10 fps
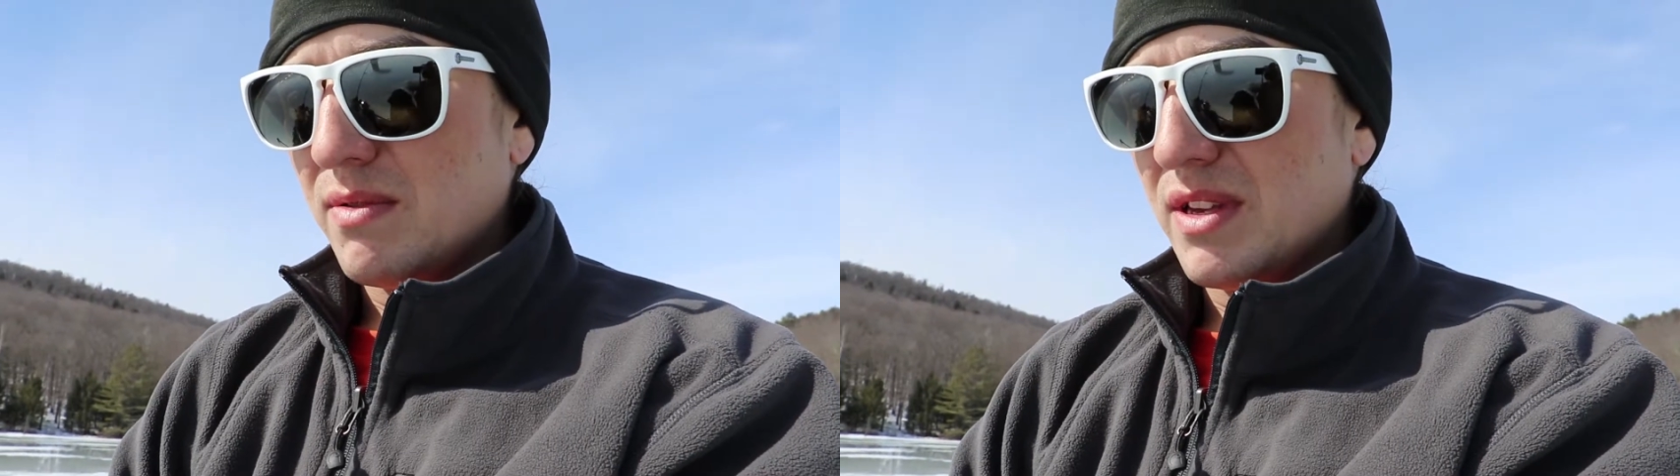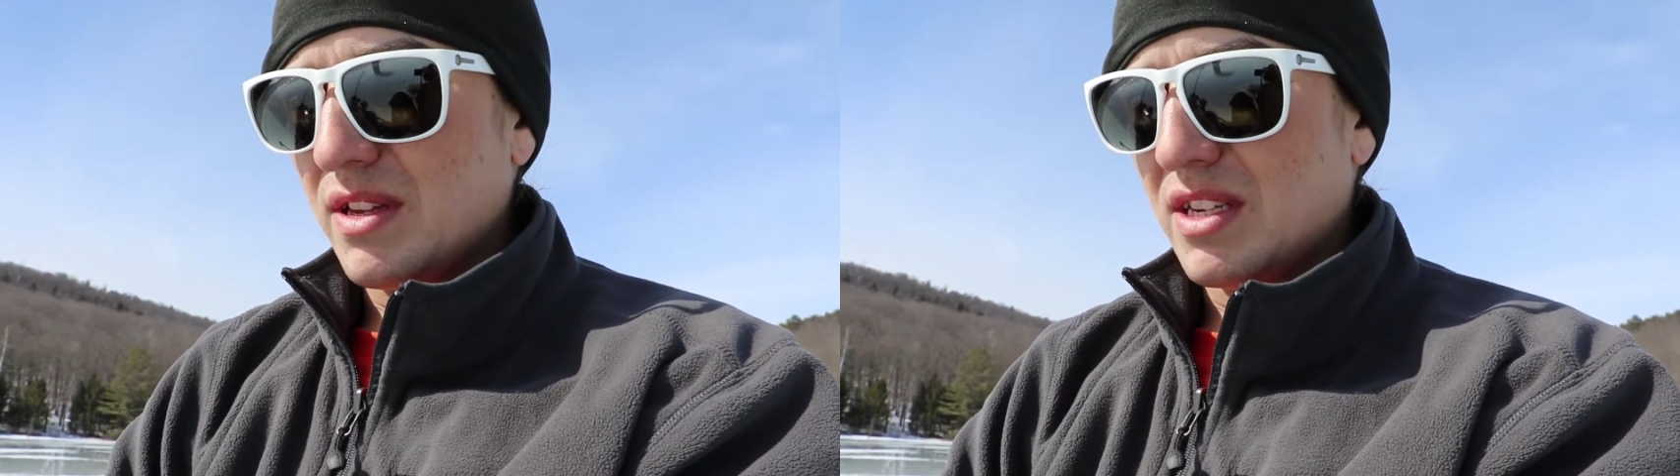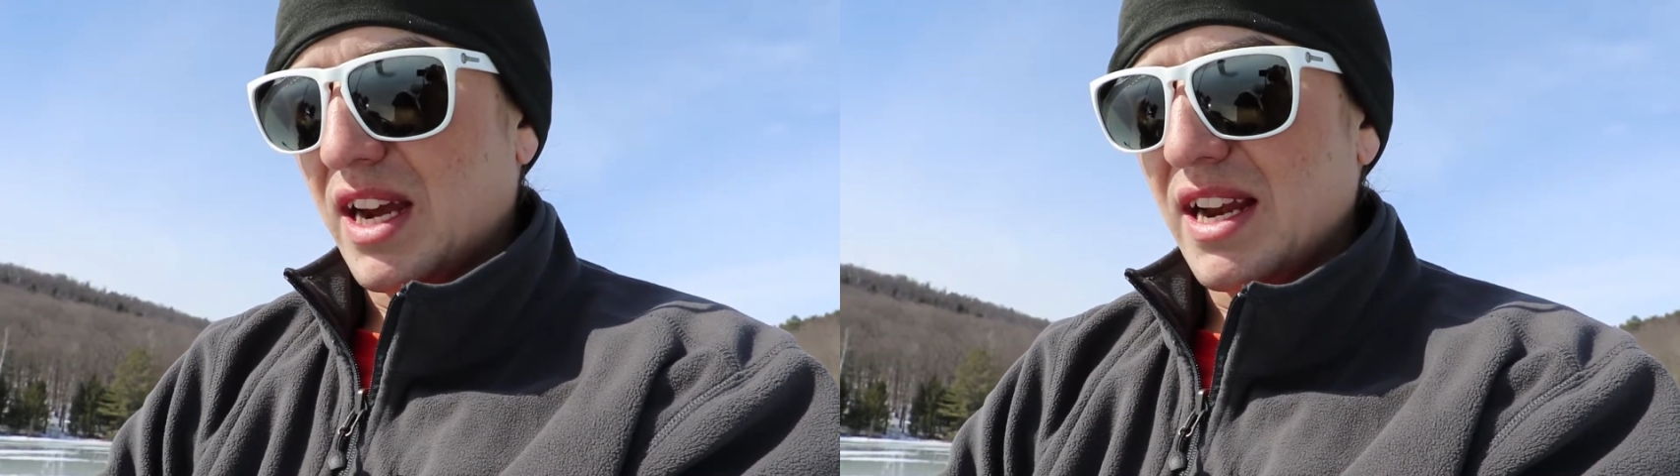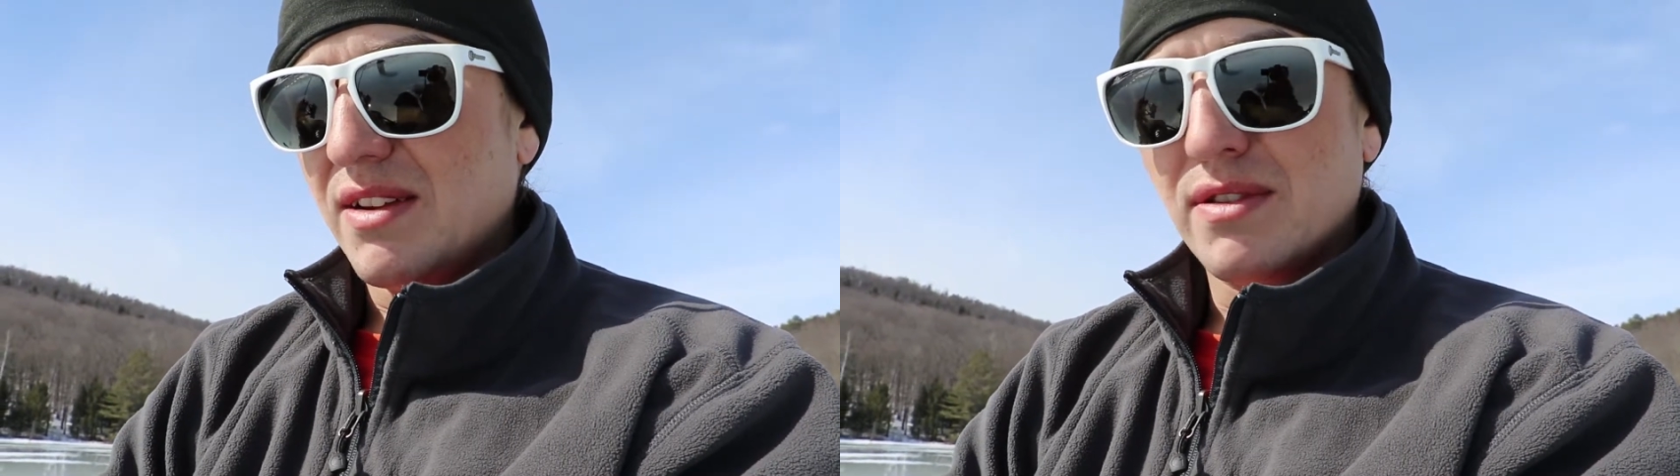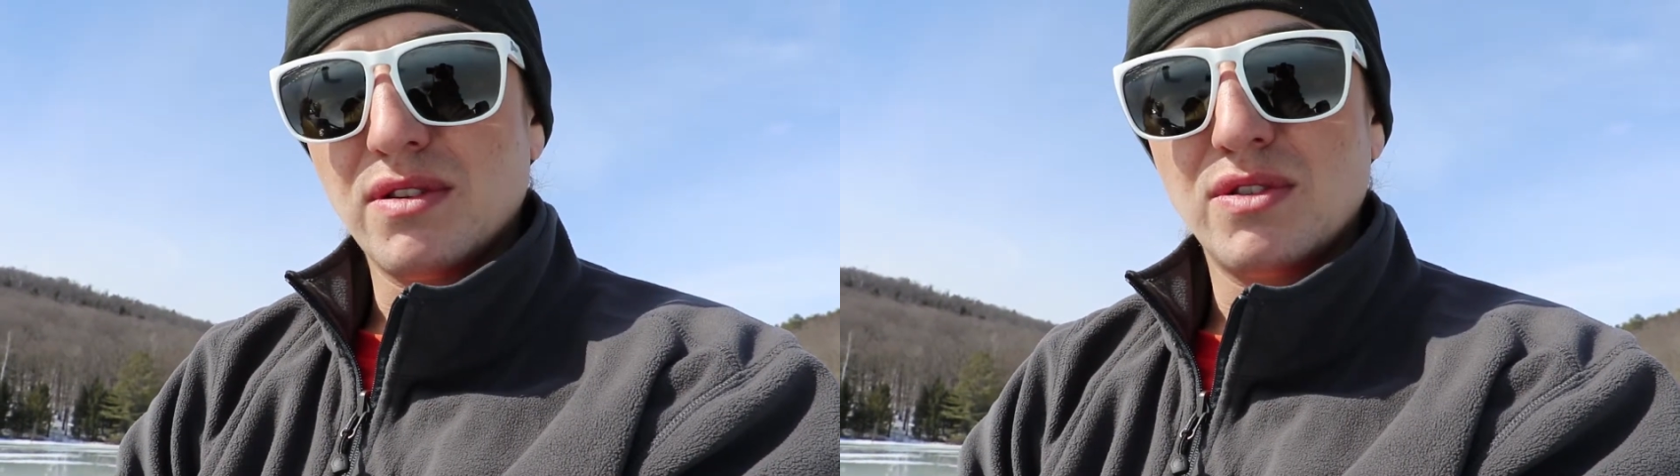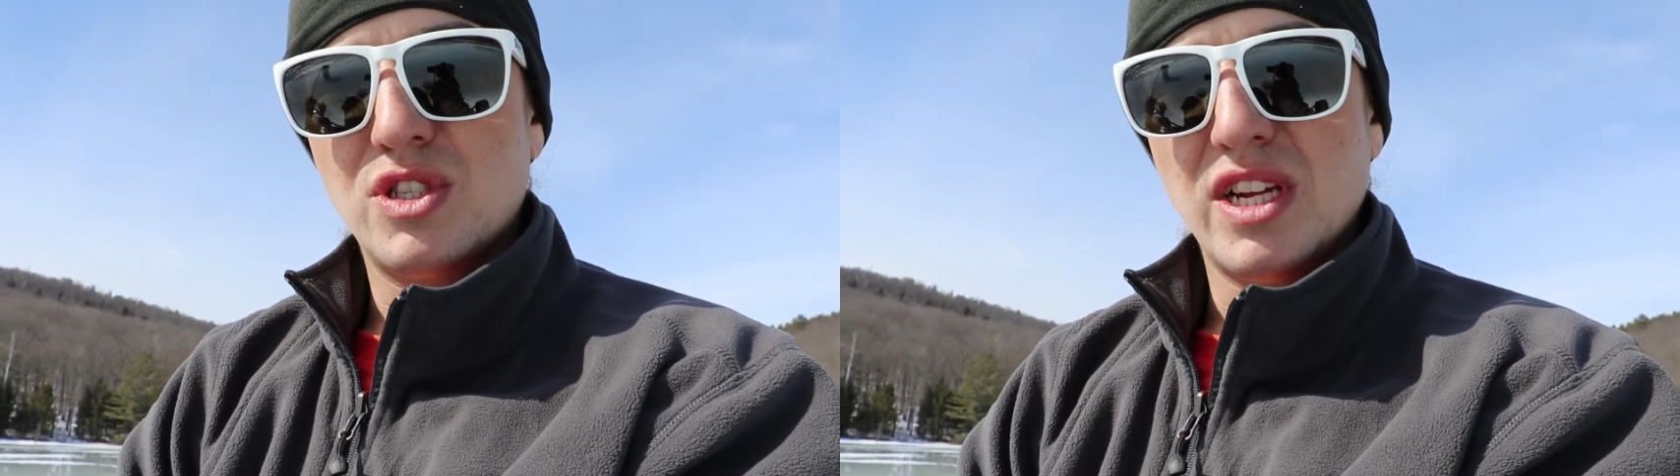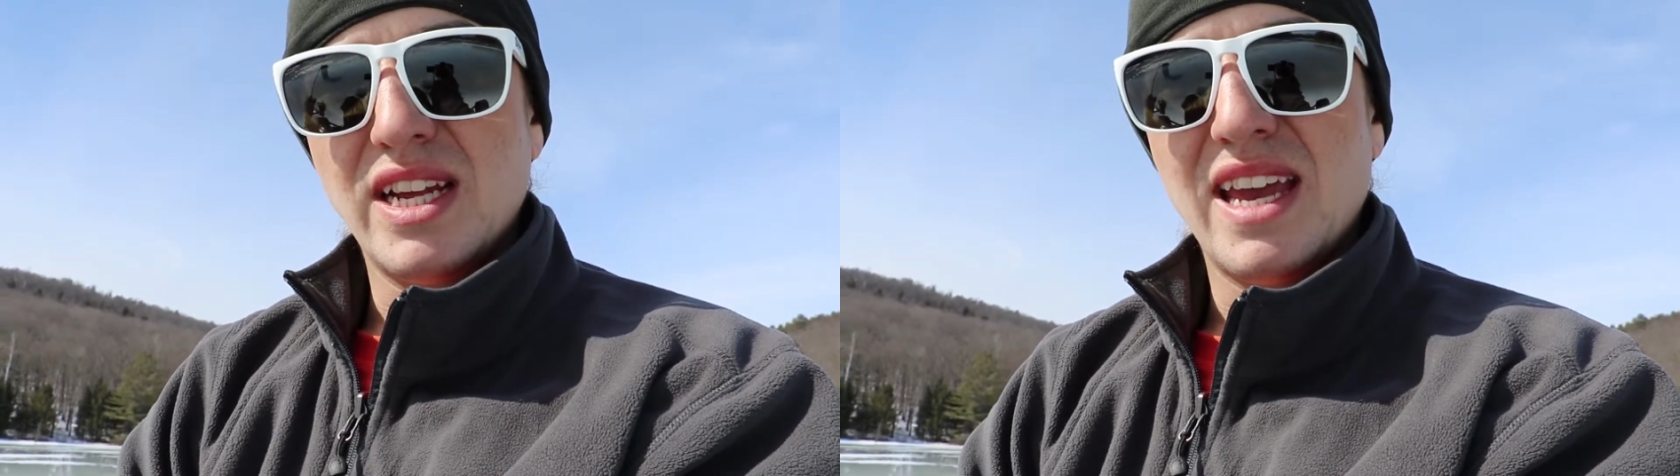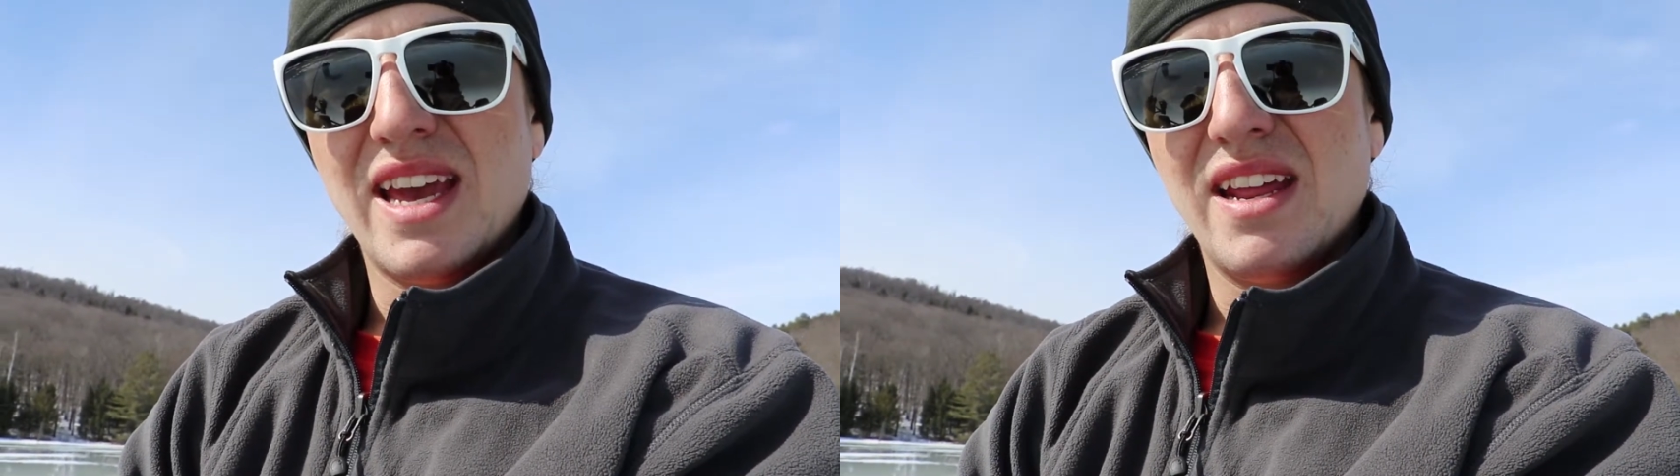with a tiny little
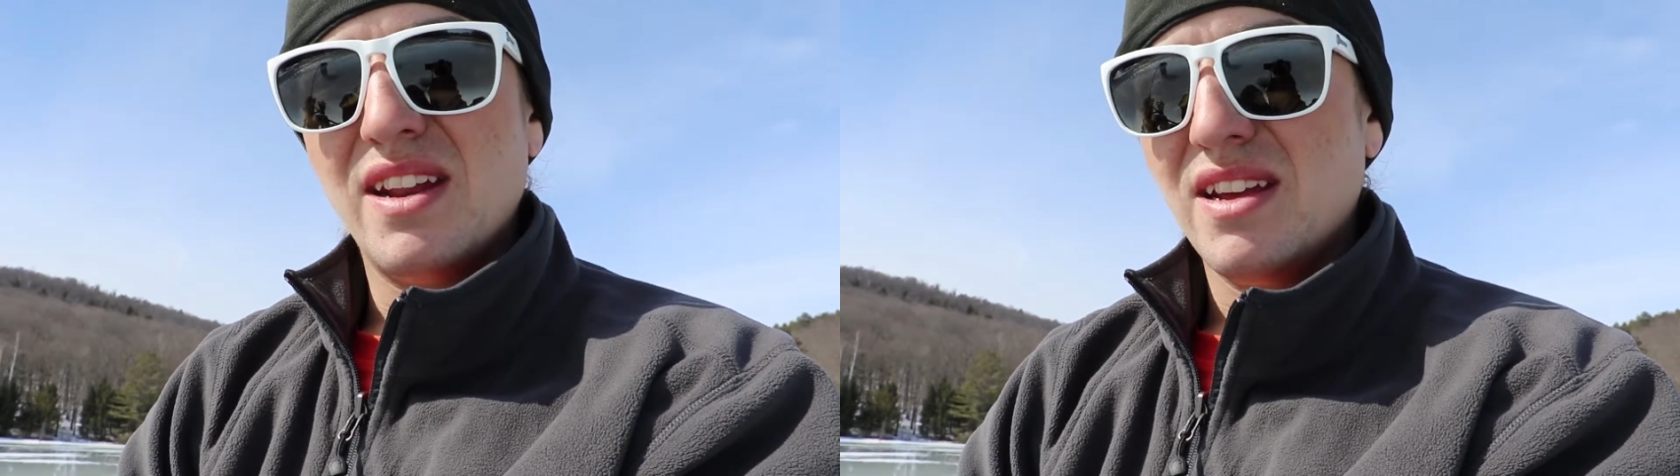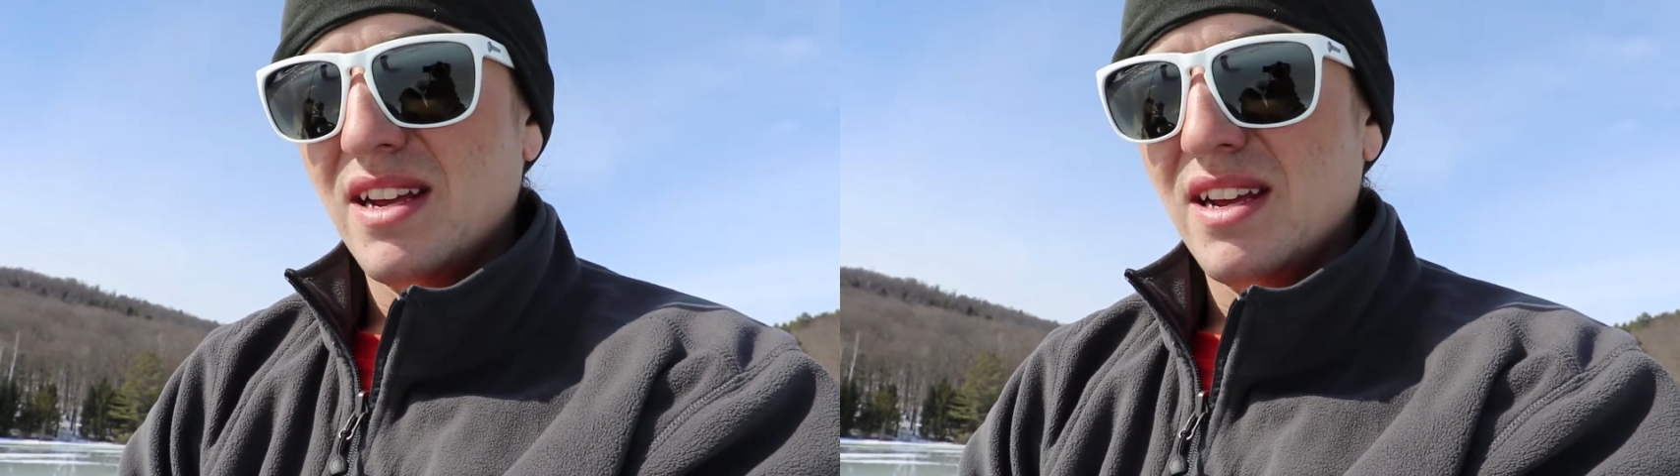jig head,